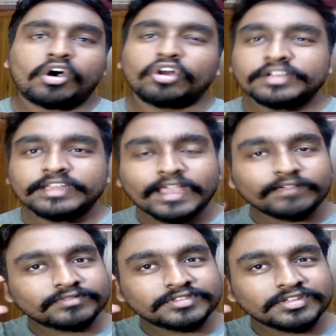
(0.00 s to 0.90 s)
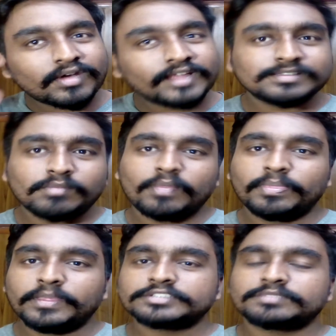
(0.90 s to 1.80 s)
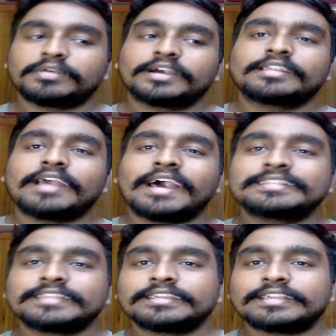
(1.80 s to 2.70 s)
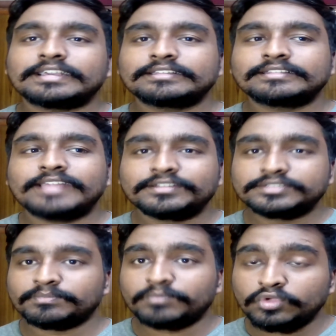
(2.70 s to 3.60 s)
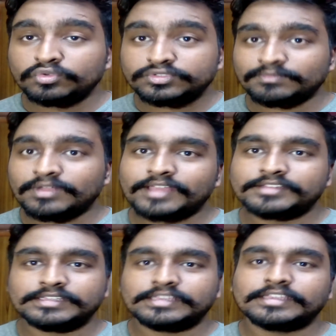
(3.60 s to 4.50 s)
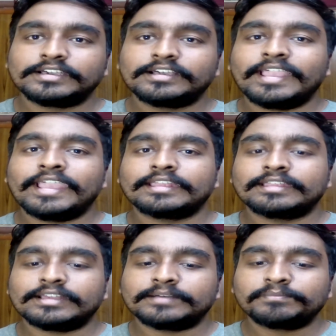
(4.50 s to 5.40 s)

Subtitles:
already have theorized about this, but I think there is a huge similarity here, and